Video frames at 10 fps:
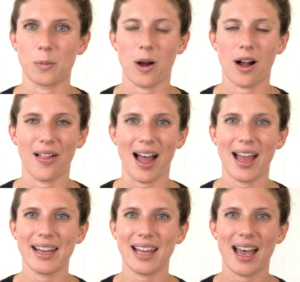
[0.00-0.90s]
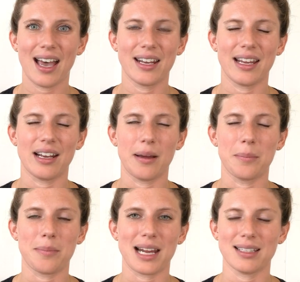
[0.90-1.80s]
And while I had an
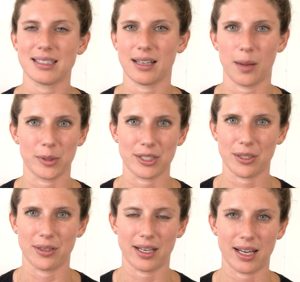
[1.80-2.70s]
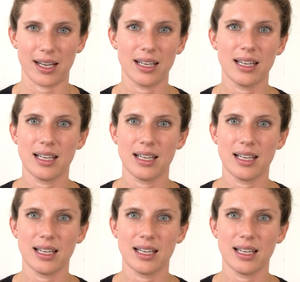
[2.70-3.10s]
amazing opportunity